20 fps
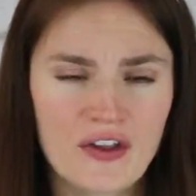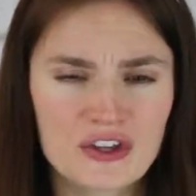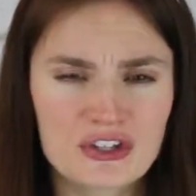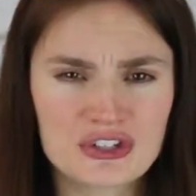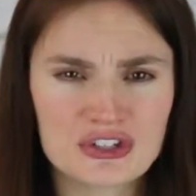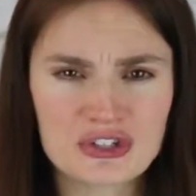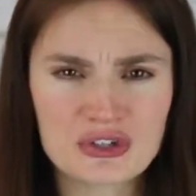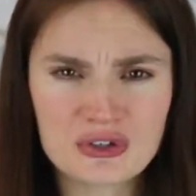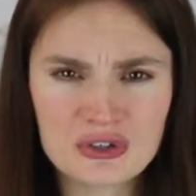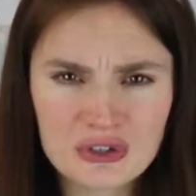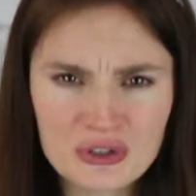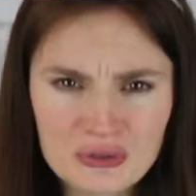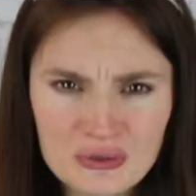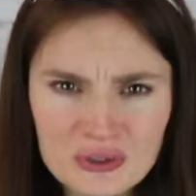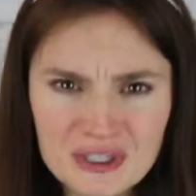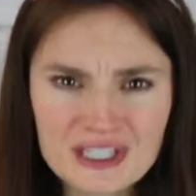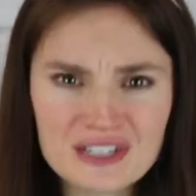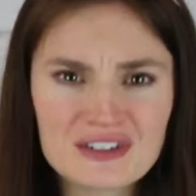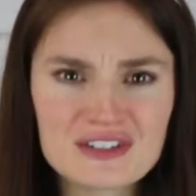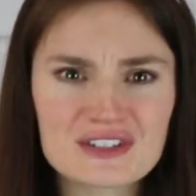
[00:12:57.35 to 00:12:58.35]
so your
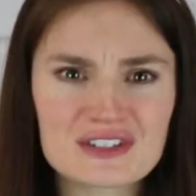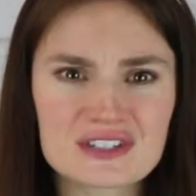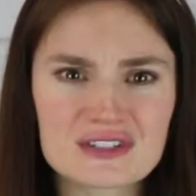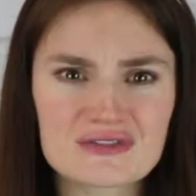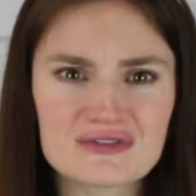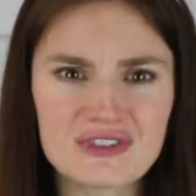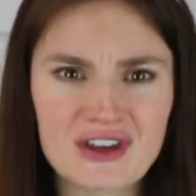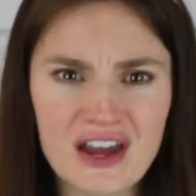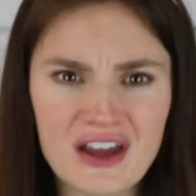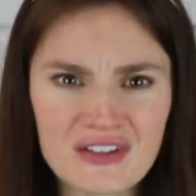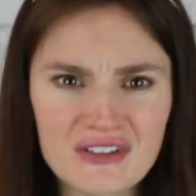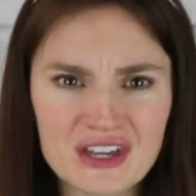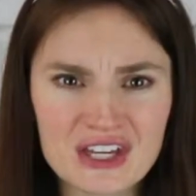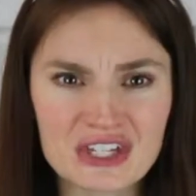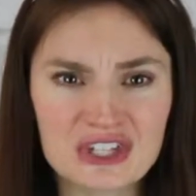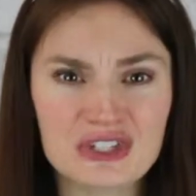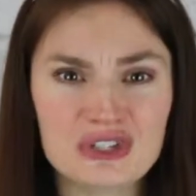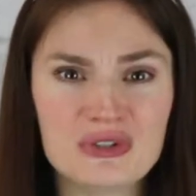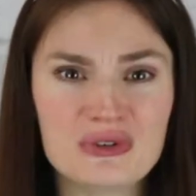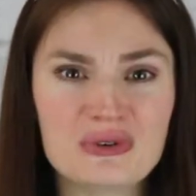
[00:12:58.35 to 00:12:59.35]
readers felt
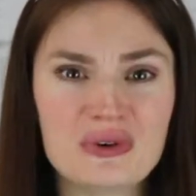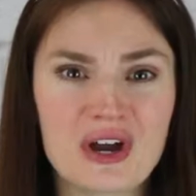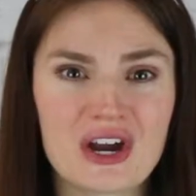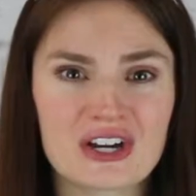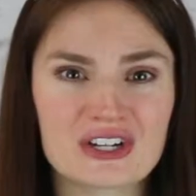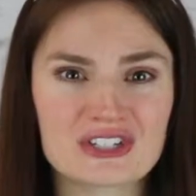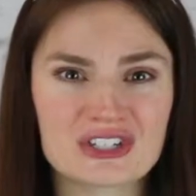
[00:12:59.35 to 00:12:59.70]
like you are